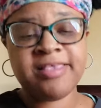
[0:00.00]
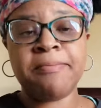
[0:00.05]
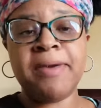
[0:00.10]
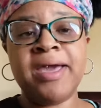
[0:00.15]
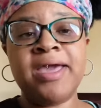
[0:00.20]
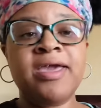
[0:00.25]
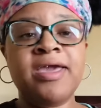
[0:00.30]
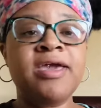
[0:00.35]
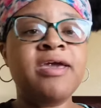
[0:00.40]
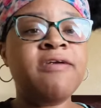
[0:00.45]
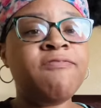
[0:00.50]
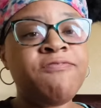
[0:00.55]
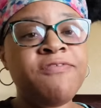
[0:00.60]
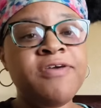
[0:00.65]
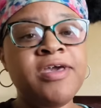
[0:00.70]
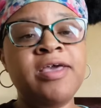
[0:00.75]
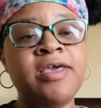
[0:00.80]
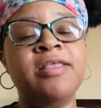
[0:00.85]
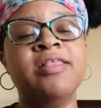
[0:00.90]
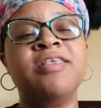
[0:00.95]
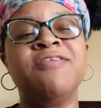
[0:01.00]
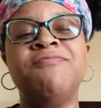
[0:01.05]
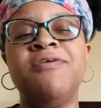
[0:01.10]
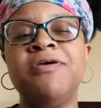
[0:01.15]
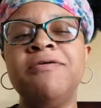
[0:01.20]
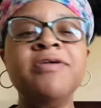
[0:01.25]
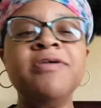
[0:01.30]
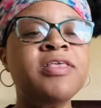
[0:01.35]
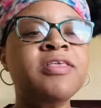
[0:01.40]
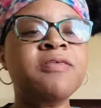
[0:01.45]
my infants,
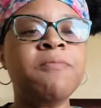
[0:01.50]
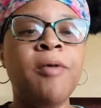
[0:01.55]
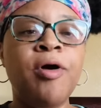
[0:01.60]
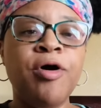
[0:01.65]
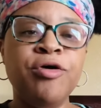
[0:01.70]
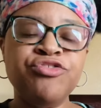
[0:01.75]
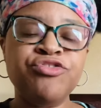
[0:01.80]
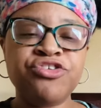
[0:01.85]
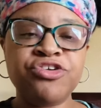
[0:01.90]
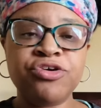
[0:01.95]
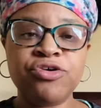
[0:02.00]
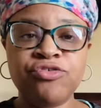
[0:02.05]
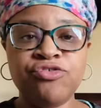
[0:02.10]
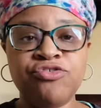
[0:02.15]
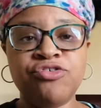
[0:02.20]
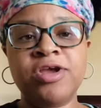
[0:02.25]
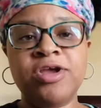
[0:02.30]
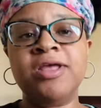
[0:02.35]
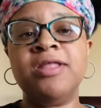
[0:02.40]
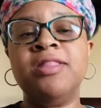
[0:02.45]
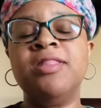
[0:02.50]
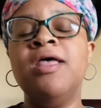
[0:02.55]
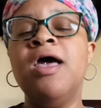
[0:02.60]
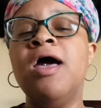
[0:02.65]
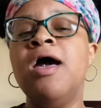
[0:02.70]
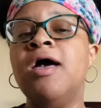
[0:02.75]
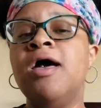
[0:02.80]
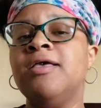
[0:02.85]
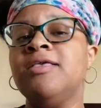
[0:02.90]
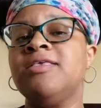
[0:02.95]
very small children,
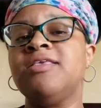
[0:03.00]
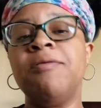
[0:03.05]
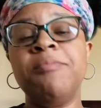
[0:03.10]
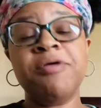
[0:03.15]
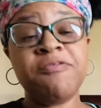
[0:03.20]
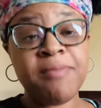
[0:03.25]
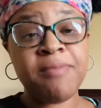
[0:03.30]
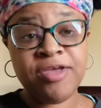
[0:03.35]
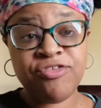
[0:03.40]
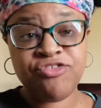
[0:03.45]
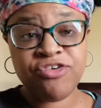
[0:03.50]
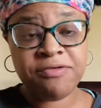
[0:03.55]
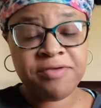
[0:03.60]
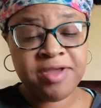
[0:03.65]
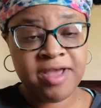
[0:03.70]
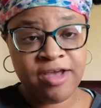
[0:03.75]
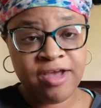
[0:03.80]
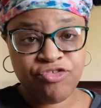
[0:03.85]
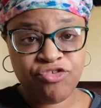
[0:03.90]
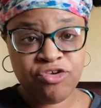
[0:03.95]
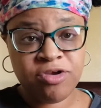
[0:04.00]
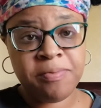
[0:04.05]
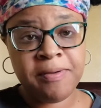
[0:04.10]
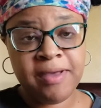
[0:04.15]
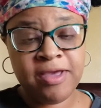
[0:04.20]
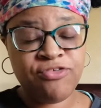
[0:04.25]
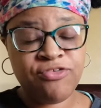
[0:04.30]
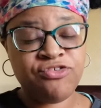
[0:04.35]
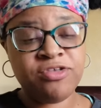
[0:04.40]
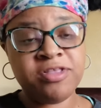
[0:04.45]
some of my geriatric
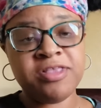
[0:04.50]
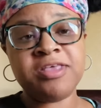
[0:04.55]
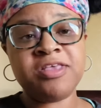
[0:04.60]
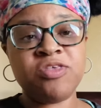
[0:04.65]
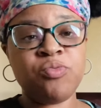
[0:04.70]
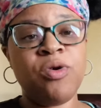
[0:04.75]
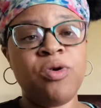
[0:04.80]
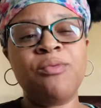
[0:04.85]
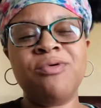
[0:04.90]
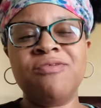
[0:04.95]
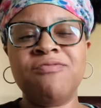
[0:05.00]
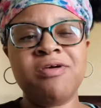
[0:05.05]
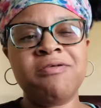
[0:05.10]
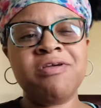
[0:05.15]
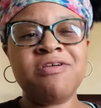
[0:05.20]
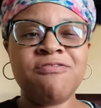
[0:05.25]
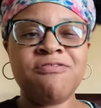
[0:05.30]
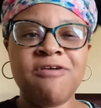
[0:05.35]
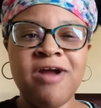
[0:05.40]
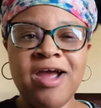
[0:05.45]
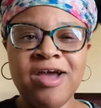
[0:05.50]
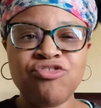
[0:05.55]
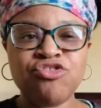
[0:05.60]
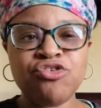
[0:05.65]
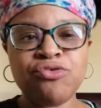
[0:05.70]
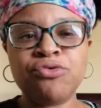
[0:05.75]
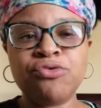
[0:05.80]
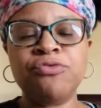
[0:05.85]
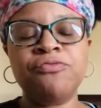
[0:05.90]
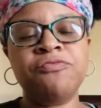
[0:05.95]
patients as well with very
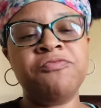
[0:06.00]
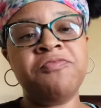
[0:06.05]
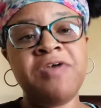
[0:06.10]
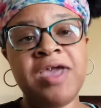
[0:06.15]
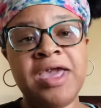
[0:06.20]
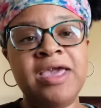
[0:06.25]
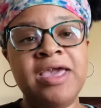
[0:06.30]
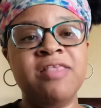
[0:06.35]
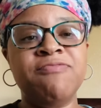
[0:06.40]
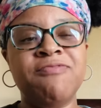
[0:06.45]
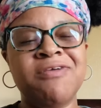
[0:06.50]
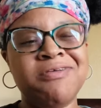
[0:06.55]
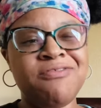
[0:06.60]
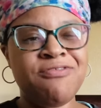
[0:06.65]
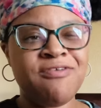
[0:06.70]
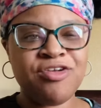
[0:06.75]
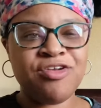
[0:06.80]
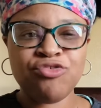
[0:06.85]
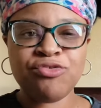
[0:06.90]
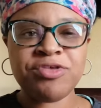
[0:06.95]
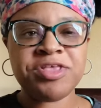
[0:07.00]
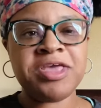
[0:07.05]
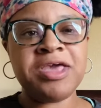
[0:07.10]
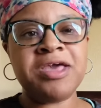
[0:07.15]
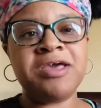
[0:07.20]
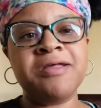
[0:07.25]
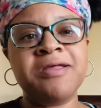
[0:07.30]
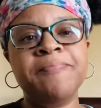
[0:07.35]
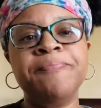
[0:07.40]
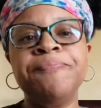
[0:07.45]
fragile veins, very fragile
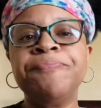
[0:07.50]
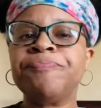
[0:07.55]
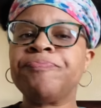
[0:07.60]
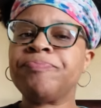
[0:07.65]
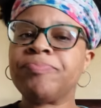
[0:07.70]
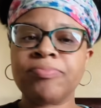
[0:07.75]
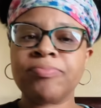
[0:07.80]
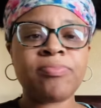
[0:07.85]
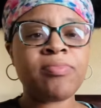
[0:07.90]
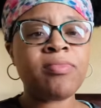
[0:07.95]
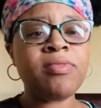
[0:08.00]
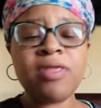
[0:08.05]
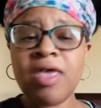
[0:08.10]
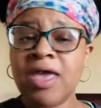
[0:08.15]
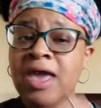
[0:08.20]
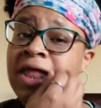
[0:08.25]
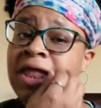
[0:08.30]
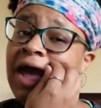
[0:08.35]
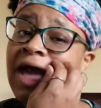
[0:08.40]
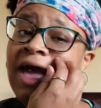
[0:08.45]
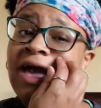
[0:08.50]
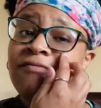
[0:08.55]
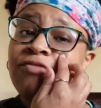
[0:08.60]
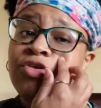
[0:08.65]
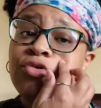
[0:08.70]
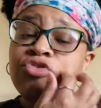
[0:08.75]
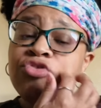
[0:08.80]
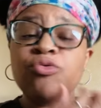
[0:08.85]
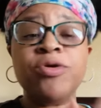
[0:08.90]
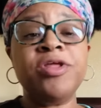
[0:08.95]
skin. And I have
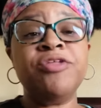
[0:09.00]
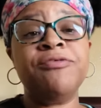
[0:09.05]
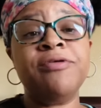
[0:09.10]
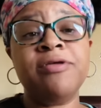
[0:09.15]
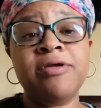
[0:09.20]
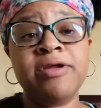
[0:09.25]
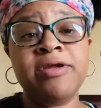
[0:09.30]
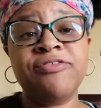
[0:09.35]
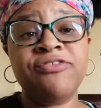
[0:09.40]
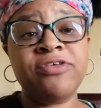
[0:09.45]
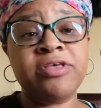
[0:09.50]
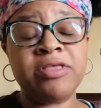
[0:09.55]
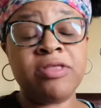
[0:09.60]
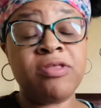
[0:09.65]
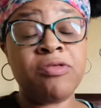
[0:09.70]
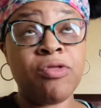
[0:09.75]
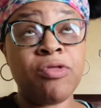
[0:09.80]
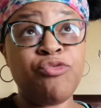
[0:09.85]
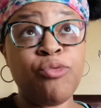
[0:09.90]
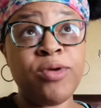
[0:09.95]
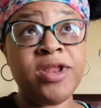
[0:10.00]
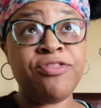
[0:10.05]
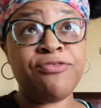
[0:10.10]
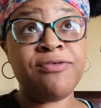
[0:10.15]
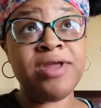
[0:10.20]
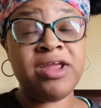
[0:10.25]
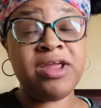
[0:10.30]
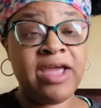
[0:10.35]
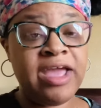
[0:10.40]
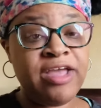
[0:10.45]
used 23
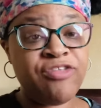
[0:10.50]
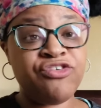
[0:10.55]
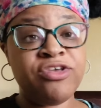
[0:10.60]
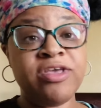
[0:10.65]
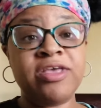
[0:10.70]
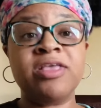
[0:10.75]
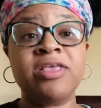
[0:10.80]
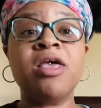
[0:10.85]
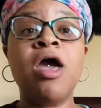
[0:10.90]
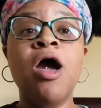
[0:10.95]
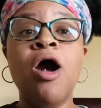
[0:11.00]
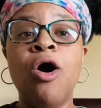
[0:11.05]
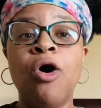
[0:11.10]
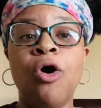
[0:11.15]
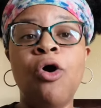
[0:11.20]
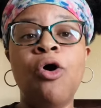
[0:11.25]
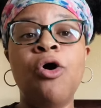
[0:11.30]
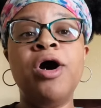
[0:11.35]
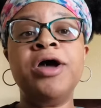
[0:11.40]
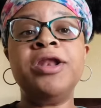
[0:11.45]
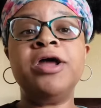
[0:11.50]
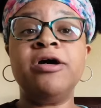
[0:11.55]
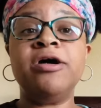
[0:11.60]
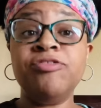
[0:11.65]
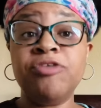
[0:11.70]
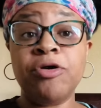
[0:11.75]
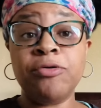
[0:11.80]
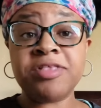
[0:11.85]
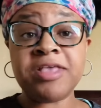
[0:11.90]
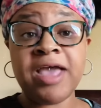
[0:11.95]
gauges on
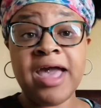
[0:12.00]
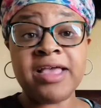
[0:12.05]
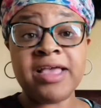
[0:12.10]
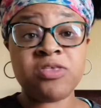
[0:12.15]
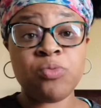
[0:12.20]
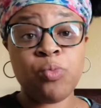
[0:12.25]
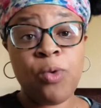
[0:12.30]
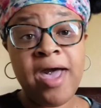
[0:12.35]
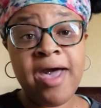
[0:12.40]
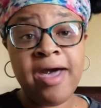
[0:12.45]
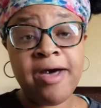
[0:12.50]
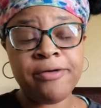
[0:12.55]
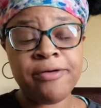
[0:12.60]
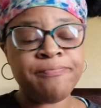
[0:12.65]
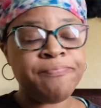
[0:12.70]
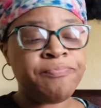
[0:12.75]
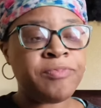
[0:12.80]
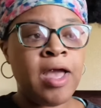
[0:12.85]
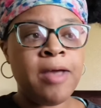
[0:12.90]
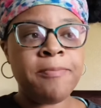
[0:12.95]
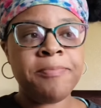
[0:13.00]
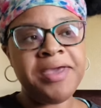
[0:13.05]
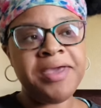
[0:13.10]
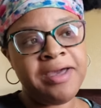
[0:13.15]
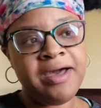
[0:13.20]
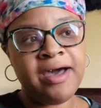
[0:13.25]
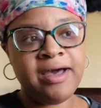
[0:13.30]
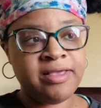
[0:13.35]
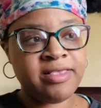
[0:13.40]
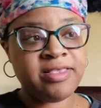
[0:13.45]
adults as well,
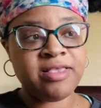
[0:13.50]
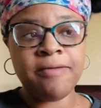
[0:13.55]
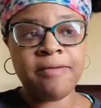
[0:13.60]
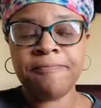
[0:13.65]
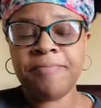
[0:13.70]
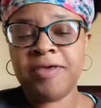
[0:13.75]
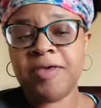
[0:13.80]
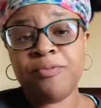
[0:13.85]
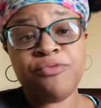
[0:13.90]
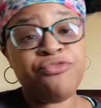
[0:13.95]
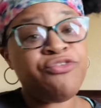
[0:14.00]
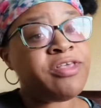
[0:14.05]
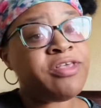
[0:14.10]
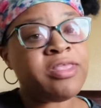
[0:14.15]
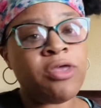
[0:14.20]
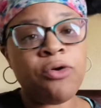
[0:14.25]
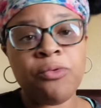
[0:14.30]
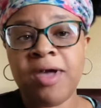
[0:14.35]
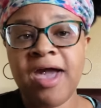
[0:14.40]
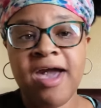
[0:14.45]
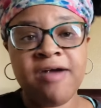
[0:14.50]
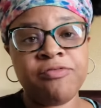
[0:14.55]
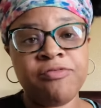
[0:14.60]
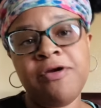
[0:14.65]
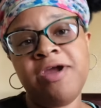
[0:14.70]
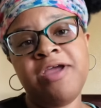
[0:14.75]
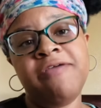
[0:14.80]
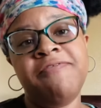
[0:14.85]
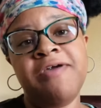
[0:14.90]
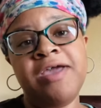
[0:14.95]
because some people just don't have
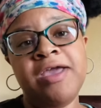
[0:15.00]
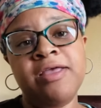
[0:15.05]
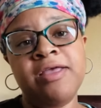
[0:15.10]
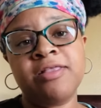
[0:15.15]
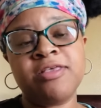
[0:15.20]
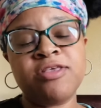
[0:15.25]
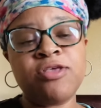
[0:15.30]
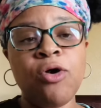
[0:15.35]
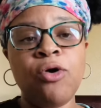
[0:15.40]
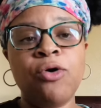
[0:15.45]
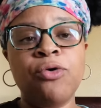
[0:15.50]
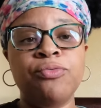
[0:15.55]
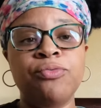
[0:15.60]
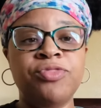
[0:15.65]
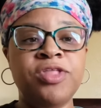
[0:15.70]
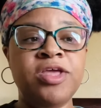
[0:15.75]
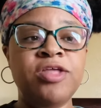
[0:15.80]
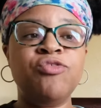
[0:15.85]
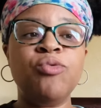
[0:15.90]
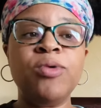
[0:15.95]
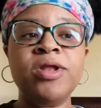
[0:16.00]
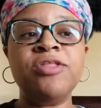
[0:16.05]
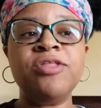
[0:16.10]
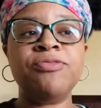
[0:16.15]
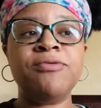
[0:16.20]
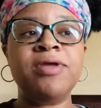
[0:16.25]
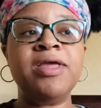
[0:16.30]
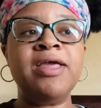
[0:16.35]
great veins. So the 23